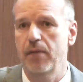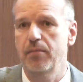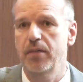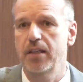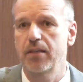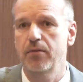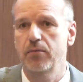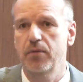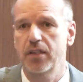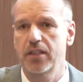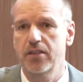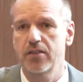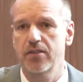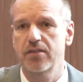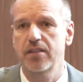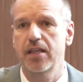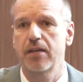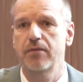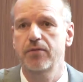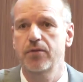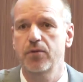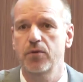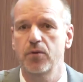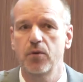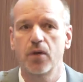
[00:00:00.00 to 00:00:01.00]
I mean, we just
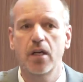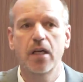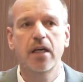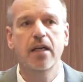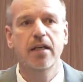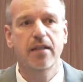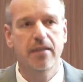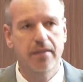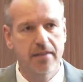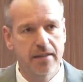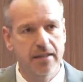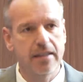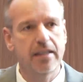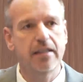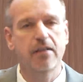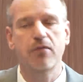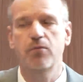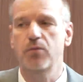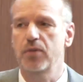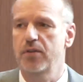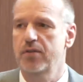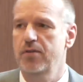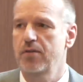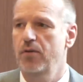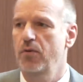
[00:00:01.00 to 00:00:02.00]
have to deal
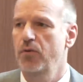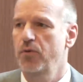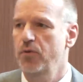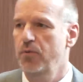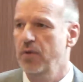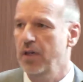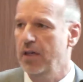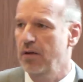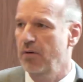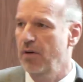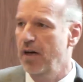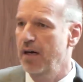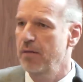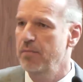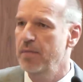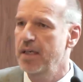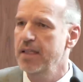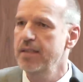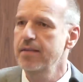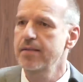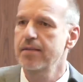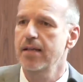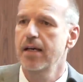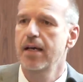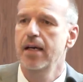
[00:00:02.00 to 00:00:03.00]
with those
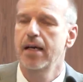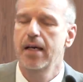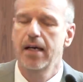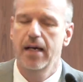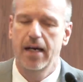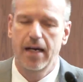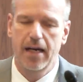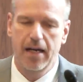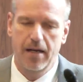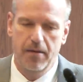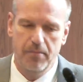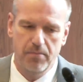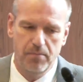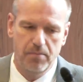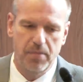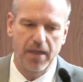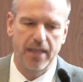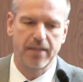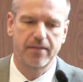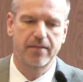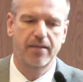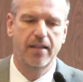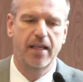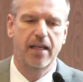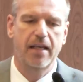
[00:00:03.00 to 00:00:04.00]
requirements,
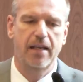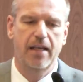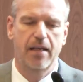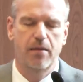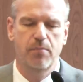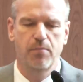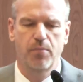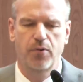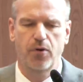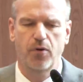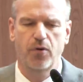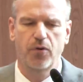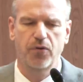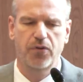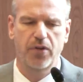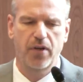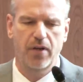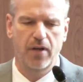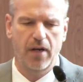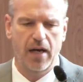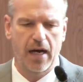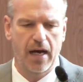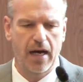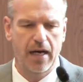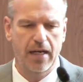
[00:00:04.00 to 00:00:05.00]
but they impose
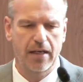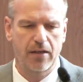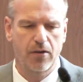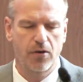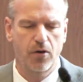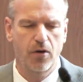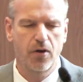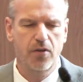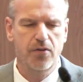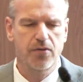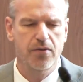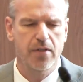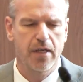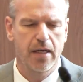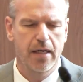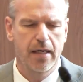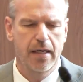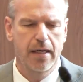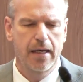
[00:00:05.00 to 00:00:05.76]
a high cost.